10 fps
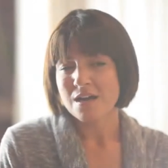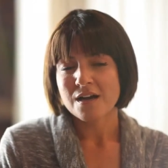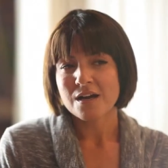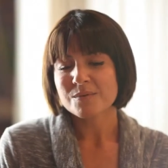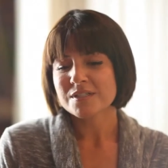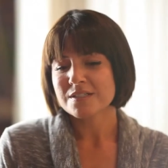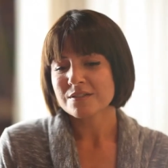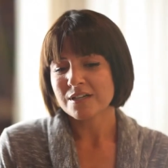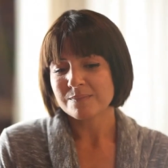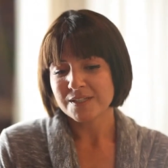I would
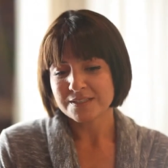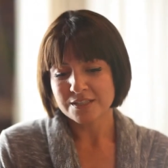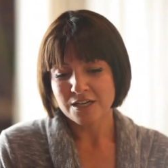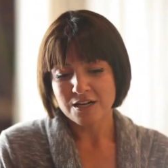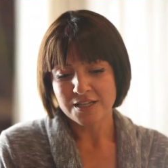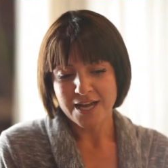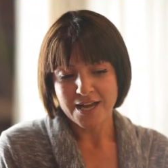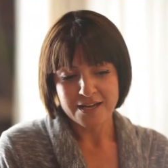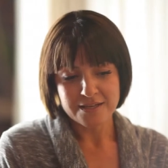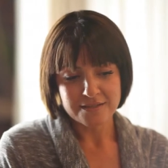describe my style
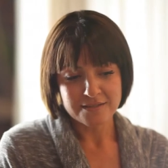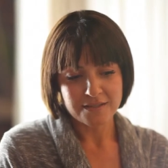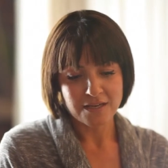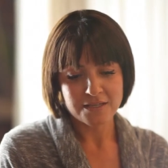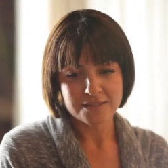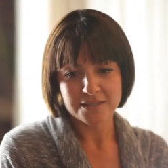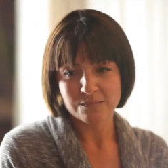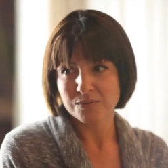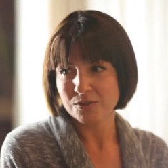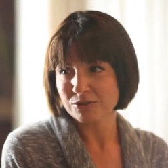as
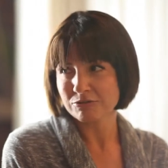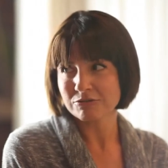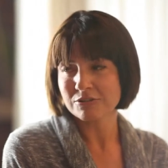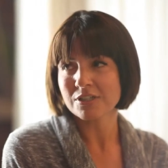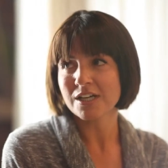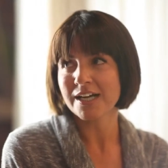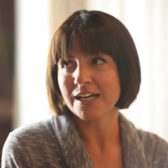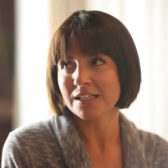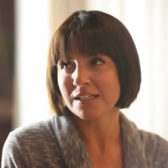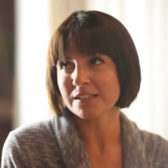simple,
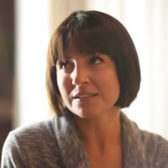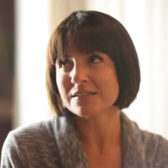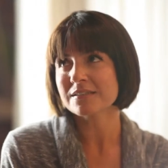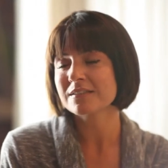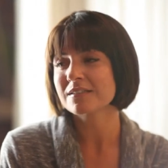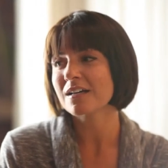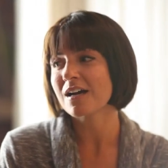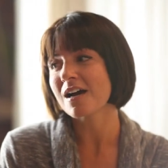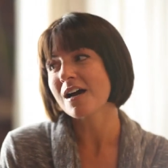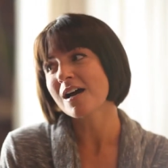elegant,
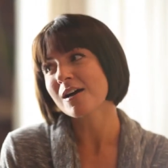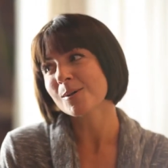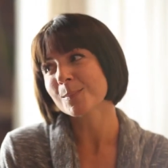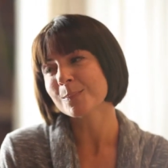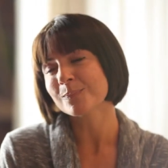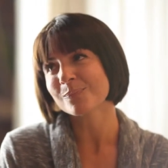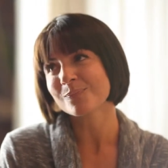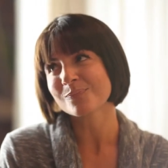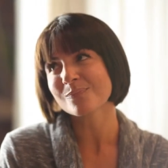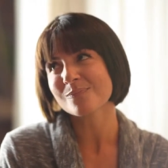
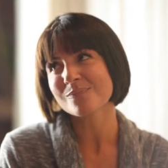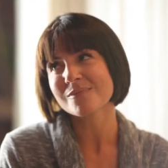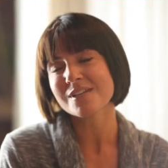um,